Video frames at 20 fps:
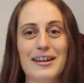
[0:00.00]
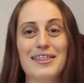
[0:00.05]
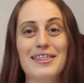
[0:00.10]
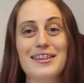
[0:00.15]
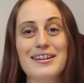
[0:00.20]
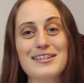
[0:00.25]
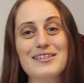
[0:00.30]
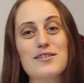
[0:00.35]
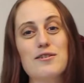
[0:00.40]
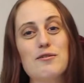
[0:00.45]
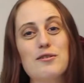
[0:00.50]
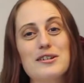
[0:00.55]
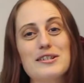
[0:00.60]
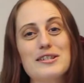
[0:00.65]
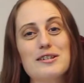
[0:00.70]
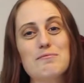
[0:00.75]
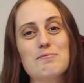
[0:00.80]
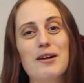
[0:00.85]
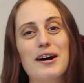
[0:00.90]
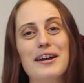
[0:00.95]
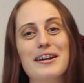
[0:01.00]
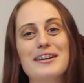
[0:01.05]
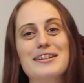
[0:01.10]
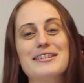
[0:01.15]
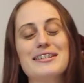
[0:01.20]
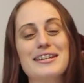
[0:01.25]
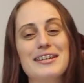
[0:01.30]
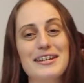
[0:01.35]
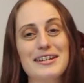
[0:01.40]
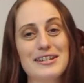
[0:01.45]
This corset bodice
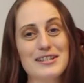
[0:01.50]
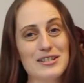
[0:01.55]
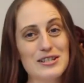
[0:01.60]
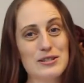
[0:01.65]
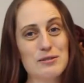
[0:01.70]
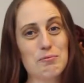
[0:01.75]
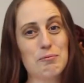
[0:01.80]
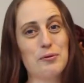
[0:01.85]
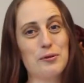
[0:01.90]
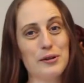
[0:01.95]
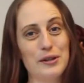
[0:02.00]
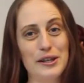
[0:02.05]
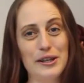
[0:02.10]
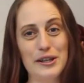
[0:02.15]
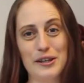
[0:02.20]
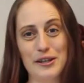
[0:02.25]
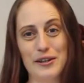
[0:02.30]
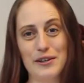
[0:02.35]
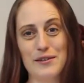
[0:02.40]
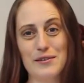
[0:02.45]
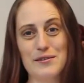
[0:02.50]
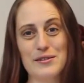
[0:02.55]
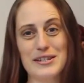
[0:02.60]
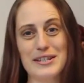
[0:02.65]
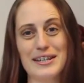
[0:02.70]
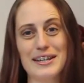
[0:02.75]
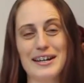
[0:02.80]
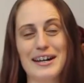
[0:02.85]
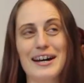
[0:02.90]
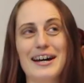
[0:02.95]
is pretty cute.
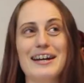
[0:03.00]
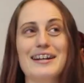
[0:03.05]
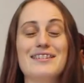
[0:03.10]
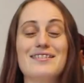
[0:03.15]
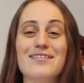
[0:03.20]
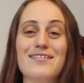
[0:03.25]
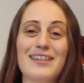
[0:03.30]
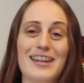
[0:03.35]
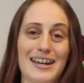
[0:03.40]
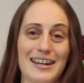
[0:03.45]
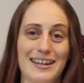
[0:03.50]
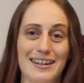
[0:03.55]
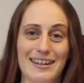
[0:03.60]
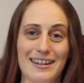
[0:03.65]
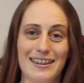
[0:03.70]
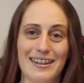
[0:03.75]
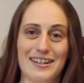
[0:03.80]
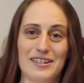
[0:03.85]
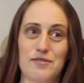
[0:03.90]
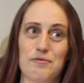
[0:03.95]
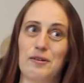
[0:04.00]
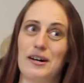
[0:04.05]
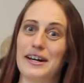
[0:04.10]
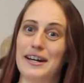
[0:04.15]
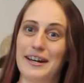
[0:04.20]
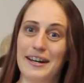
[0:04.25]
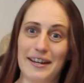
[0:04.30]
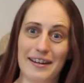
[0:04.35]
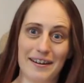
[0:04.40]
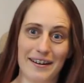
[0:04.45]
I do like it, that's
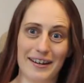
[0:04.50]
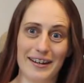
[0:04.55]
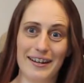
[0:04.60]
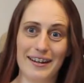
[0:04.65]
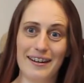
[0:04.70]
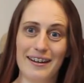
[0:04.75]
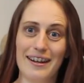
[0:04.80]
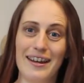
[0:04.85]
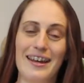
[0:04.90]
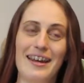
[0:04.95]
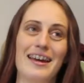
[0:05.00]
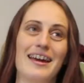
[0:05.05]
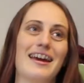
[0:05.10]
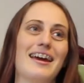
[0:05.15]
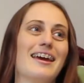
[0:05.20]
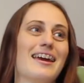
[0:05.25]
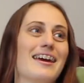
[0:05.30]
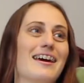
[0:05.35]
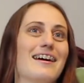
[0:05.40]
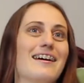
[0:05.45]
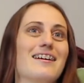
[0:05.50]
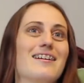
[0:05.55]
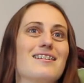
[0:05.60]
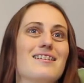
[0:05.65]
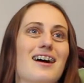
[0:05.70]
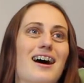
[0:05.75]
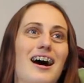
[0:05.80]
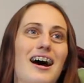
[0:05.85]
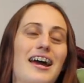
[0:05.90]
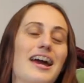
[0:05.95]
why I got it, and
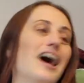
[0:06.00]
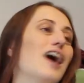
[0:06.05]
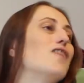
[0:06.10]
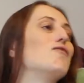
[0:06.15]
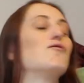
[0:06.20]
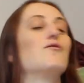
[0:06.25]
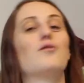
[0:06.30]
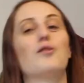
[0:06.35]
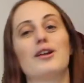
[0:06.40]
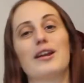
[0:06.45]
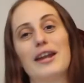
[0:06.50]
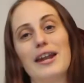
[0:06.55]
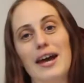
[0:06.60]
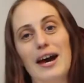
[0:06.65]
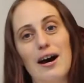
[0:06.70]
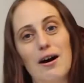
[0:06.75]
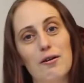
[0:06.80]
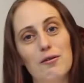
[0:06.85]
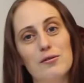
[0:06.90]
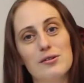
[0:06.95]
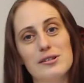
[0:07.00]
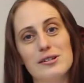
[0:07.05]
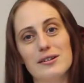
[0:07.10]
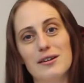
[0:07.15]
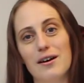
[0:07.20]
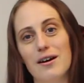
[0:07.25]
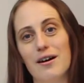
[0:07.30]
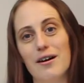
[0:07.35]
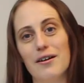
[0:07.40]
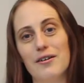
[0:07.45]
I have worn it out
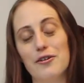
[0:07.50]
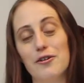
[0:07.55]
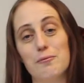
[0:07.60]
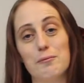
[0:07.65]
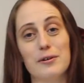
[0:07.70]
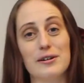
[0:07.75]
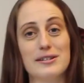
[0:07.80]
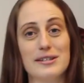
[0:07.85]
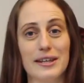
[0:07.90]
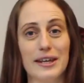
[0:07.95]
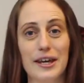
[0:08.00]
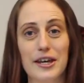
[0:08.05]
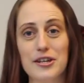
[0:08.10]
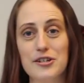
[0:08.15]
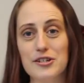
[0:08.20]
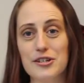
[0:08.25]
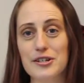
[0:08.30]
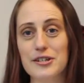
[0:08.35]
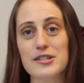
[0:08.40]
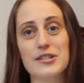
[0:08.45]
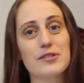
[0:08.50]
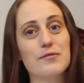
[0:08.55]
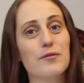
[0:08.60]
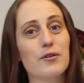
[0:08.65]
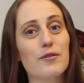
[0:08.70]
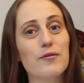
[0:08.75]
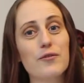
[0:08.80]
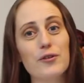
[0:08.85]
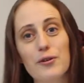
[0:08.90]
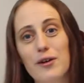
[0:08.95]
on numerous occasions
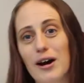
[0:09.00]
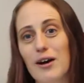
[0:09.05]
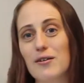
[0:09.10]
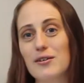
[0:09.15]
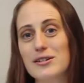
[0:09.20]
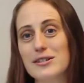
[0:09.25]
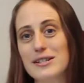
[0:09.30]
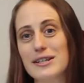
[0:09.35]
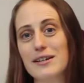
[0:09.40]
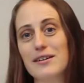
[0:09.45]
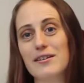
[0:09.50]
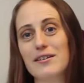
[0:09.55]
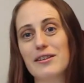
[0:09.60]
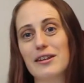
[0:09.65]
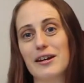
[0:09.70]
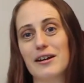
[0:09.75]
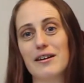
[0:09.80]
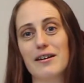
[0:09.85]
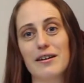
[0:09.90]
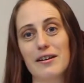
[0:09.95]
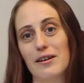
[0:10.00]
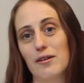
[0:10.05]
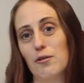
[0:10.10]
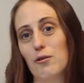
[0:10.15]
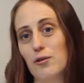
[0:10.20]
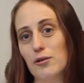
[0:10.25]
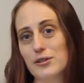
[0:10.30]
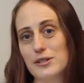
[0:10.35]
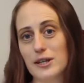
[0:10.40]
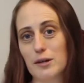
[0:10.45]
for a few hours here and there, and it
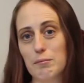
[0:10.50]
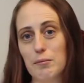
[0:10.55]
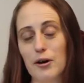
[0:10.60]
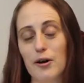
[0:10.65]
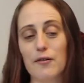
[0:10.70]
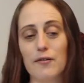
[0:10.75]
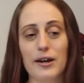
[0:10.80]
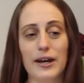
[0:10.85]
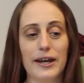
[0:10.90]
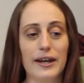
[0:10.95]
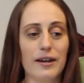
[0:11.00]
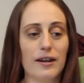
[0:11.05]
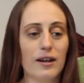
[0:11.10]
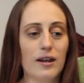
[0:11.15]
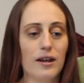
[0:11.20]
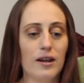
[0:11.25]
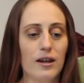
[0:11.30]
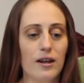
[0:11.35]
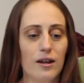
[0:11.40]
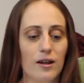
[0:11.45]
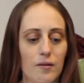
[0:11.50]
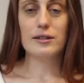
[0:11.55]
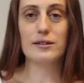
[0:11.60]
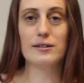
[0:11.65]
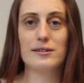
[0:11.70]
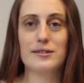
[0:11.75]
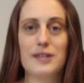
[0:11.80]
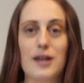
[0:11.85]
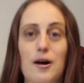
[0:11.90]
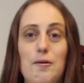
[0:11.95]
holds up all right.
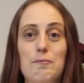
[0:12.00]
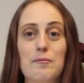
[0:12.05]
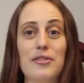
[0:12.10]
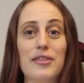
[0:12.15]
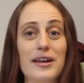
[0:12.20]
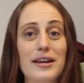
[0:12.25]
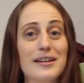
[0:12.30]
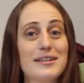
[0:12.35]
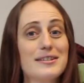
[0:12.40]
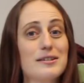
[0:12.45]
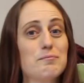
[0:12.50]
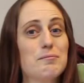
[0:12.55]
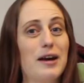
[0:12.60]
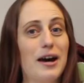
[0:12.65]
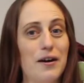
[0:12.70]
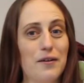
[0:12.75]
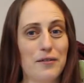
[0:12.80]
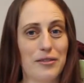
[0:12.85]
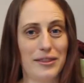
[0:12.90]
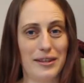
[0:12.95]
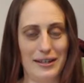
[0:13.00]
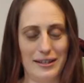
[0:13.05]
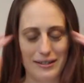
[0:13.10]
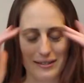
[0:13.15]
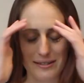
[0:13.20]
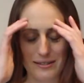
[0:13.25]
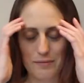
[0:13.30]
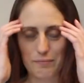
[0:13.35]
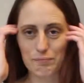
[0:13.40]
Some things about this.